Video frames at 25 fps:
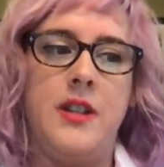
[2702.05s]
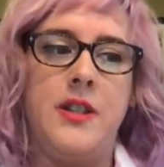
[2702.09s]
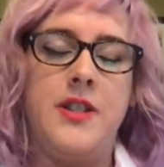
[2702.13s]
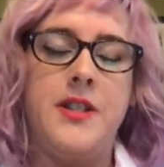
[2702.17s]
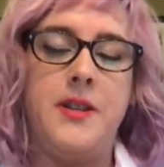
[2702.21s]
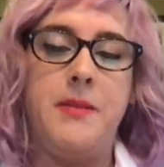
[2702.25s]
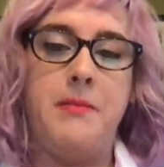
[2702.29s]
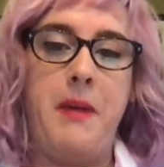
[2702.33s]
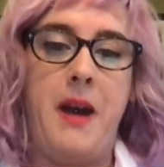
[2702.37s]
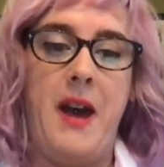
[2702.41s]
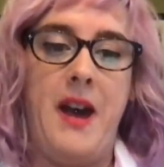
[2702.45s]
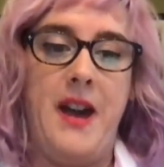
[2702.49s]

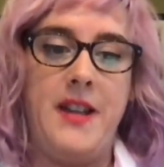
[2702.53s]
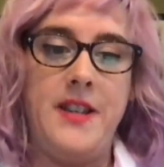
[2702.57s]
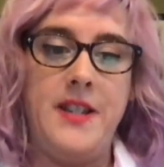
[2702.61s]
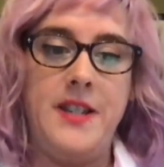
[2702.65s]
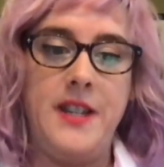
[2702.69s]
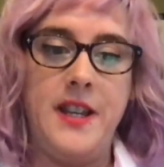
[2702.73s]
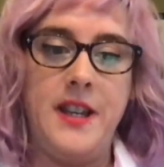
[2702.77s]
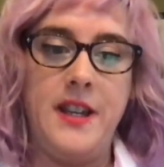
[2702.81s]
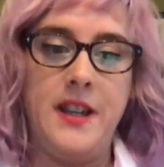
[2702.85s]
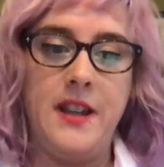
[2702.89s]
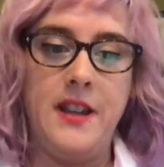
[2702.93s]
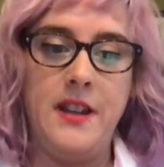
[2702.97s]

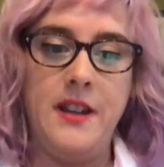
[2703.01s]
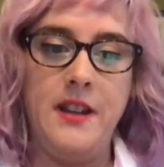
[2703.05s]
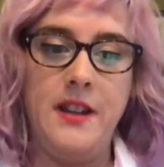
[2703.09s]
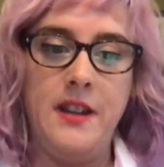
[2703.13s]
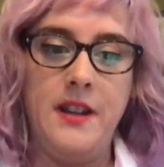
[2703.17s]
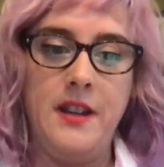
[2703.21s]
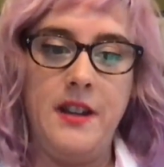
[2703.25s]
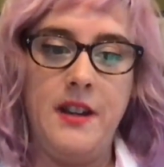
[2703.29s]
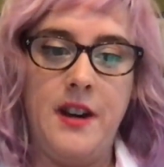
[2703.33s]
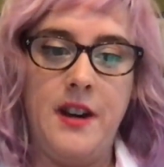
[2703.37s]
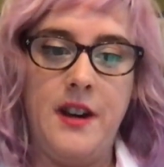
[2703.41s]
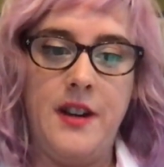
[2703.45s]
depending
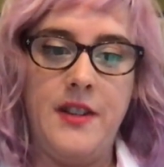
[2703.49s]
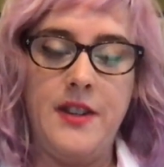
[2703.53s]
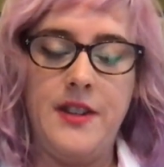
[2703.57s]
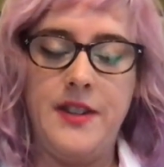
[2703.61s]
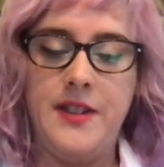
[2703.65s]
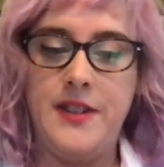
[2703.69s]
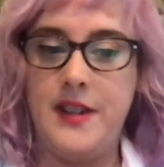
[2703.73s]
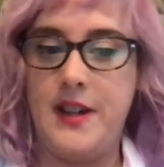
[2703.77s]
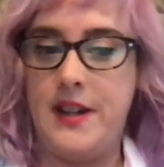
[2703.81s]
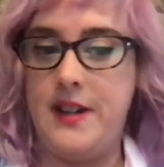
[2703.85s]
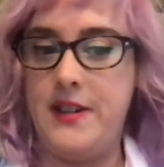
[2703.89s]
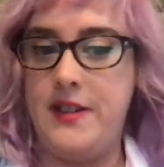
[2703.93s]
on the
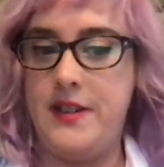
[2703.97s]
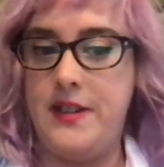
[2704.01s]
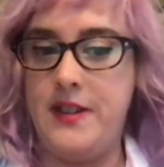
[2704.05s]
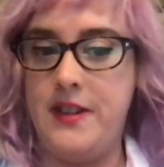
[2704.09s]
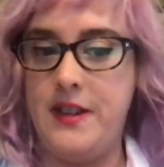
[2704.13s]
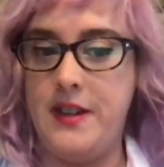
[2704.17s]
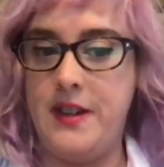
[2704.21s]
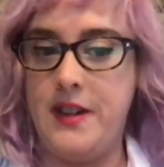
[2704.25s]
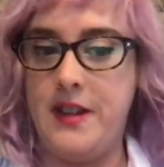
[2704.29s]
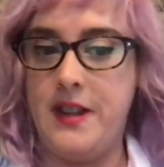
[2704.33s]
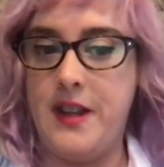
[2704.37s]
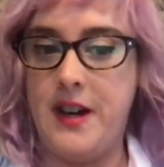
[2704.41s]
size of
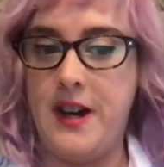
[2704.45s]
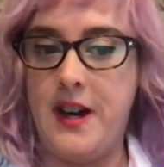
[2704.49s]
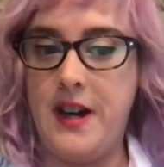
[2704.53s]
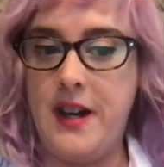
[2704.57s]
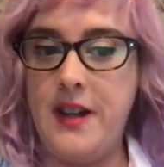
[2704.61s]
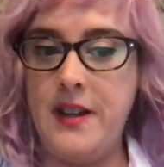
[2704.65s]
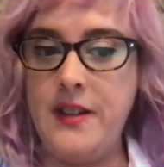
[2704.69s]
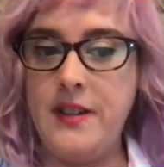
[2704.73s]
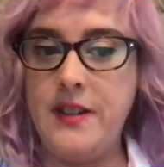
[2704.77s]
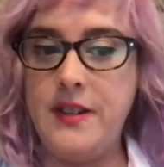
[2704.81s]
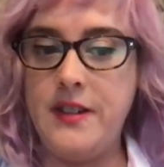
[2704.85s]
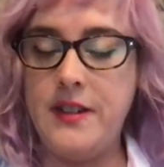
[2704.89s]
the
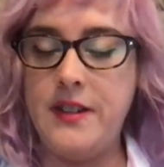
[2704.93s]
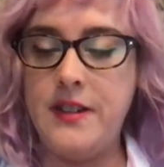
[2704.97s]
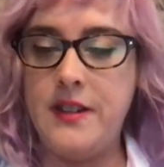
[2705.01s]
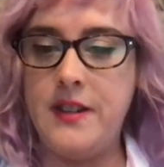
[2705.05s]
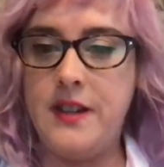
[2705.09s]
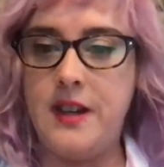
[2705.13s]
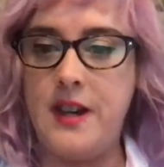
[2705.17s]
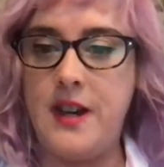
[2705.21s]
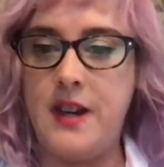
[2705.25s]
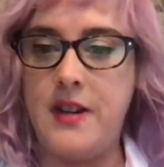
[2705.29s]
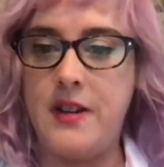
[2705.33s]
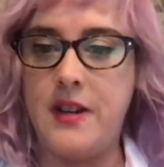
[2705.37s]
class
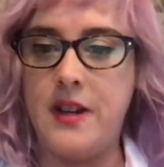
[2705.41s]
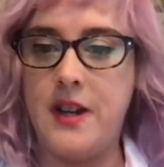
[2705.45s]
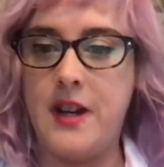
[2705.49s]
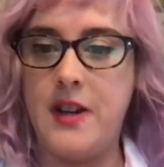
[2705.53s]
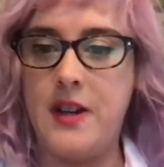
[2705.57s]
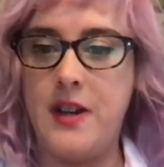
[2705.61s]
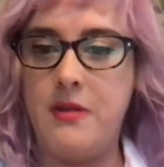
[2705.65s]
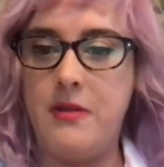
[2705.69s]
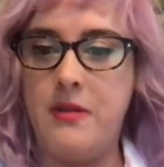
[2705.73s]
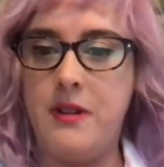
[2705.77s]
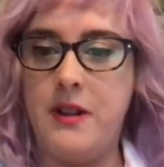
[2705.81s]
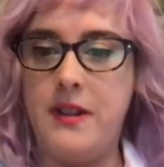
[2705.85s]
and kind
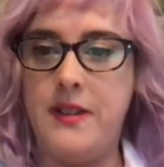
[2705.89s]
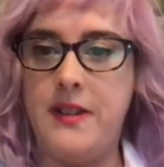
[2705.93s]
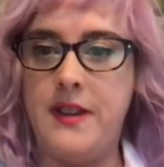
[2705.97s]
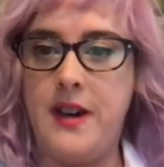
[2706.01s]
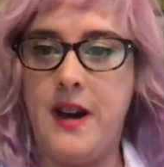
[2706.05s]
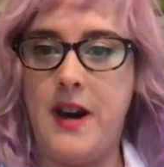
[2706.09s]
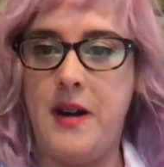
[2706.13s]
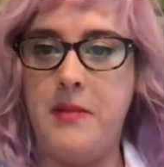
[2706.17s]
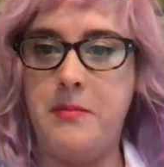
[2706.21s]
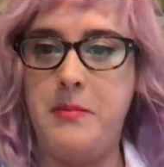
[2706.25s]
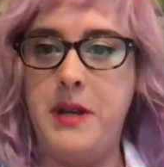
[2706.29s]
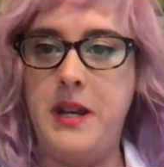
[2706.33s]
of what's
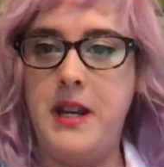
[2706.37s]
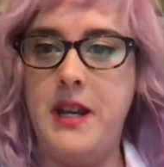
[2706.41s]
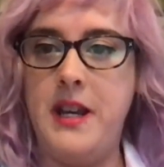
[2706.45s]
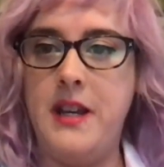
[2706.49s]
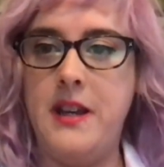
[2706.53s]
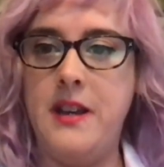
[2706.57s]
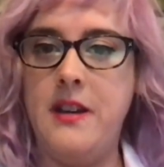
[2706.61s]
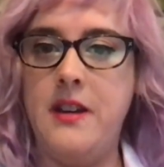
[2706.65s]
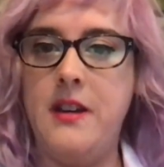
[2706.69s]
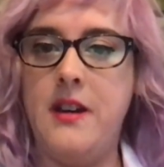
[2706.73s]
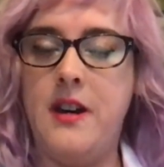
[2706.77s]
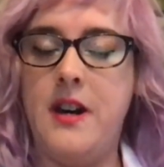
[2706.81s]

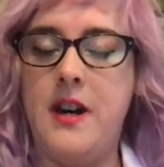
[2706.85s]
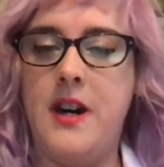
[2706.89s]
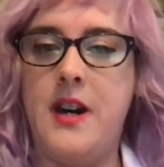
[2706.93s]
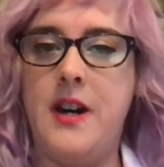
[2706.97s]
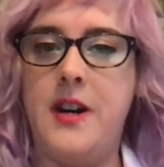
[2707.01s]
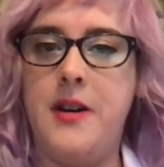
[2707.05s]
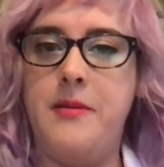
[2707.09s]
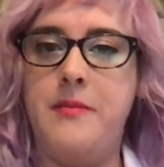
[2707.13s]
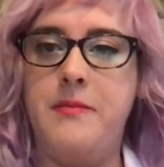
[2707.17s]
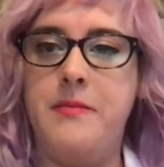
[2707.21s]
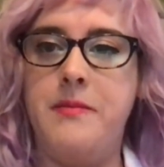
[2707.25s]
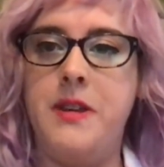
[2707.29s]
happening,
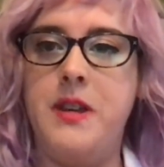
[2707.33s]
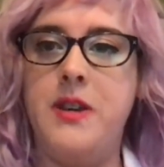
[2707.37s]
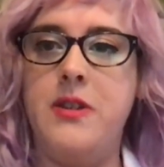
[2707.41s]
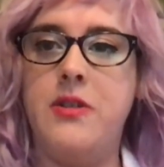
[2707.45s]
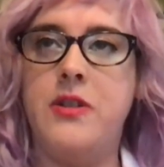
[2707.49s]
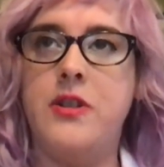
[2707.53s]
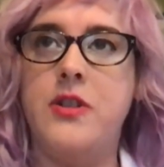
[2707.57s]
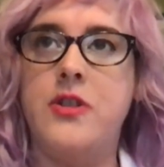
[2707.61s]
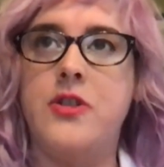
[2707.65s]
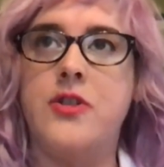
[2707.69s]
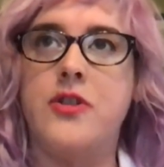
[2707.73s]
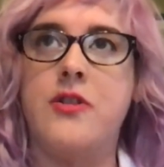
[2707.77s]
um, you
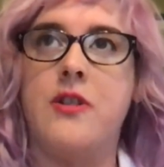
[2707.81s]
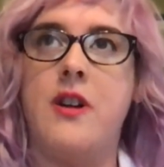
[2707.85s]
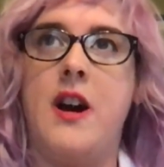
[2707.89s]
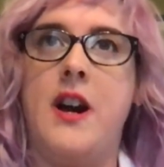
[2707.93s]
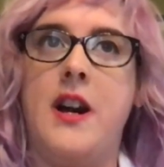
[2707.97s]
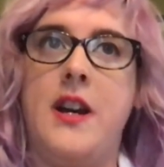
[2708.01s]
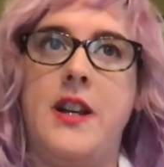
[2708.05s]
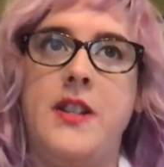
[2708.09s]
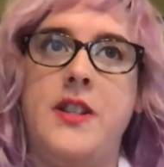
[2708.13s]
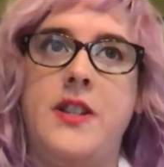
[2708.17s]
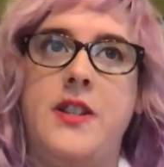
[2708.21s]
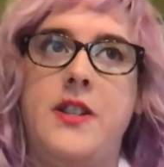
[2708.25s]
could
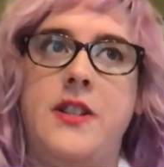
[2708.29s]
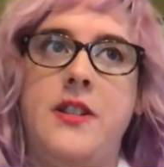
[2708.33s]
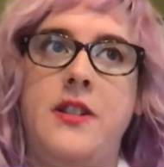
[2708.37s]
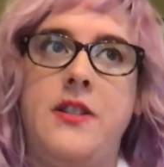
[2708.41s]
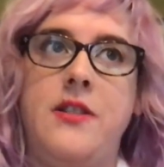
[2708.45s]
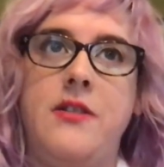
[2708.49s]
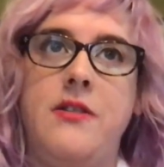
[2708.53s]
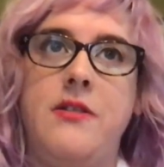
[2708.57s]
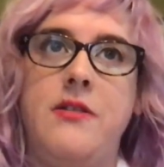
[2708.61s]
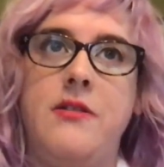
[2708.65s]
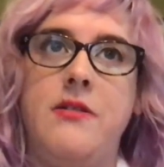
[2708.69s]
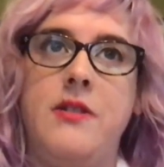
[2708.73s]
try to
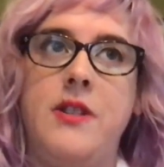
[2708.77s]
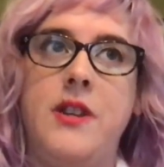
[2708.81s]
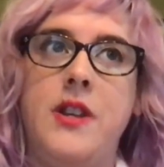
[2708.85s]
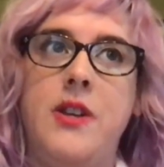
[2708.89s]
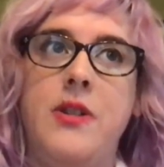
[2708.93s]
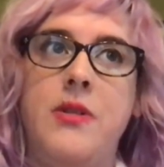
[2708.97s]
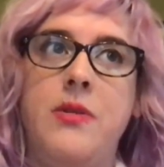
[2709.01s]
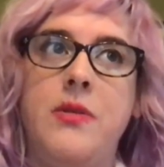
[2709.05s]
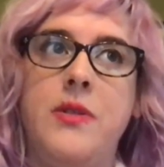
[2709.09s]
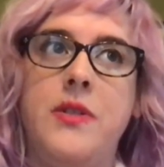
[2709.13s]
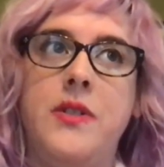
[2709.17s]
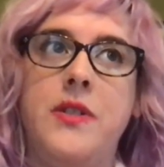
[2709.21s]

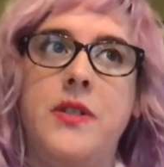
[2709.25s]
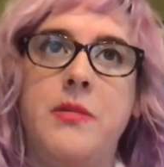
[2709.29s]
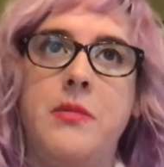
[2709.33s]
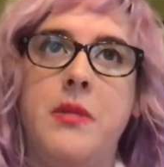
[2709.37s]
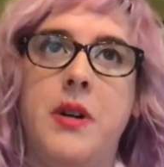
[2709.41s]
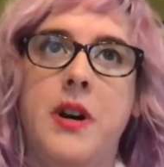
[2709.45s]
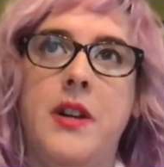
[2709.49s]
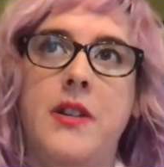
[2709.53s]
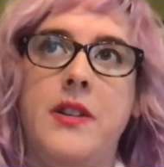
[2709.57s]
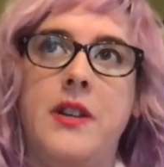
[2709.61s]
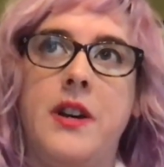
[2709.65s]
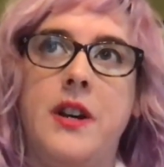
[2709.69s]
use some
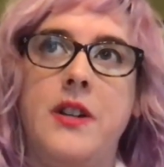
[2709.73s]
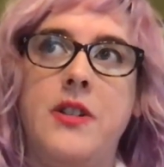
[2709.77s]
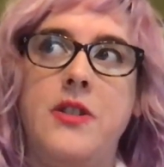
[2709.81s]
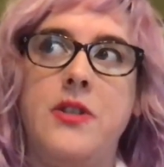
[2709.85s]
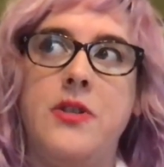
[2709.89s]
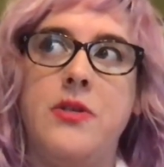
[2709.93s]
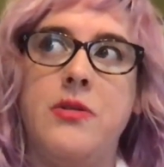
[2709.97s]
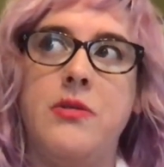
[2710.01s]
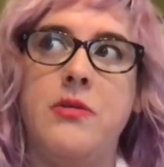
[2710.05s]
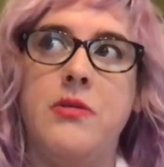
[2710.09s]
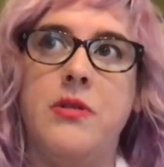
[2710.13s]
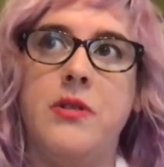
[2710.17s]
online
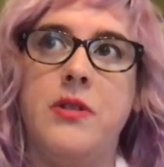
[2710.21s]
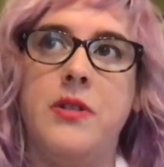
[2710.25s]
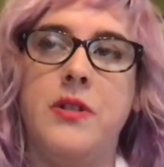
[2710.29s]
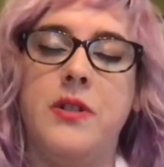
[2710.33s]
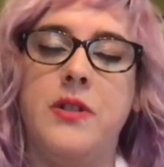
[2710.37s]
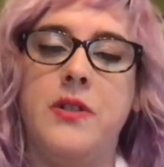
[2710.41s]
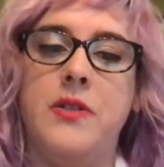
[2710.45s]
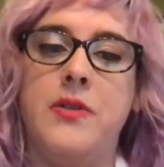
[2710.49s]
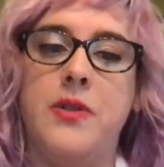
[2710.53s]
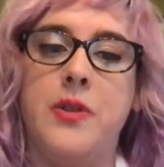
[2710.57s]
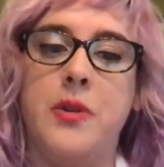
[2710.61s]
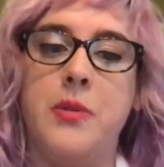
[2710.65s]

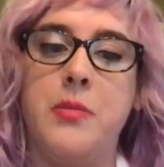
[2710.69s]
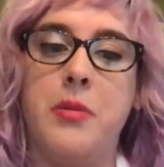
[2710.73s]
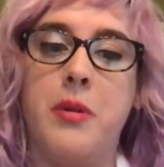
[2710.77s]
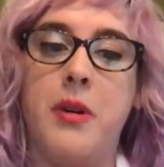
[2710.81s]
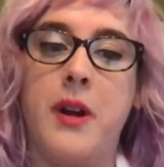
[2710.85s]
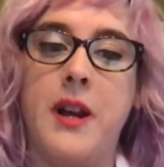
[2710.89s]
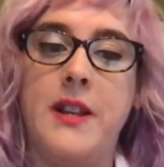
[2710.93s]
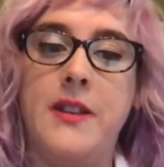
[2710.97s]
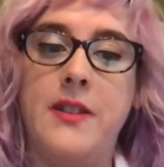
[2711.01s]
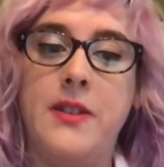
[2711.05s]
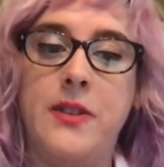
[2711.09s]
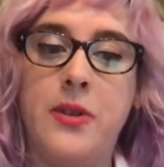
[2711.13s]
tools for
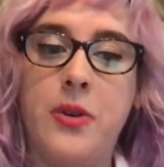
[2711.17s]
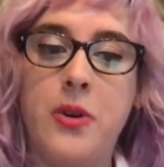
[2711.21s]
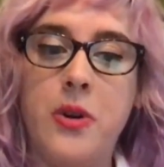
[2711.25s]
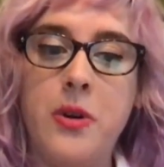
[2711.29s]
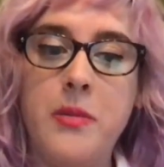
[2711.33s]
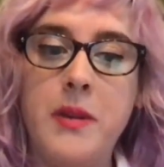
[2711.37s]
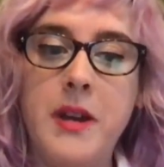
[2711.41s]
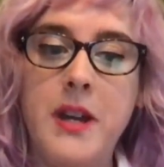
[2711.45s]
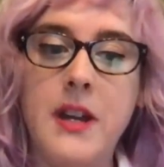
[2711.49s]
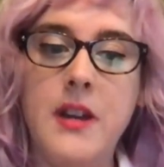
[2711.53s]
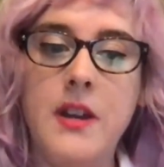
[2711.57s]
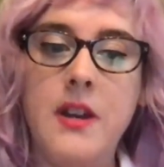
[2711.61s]

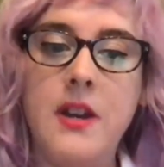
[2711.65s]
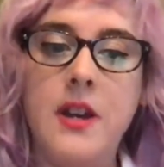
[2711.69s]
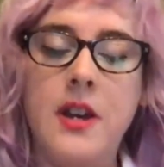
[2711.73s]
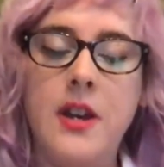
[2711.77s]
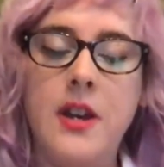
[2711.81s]
brainstorming.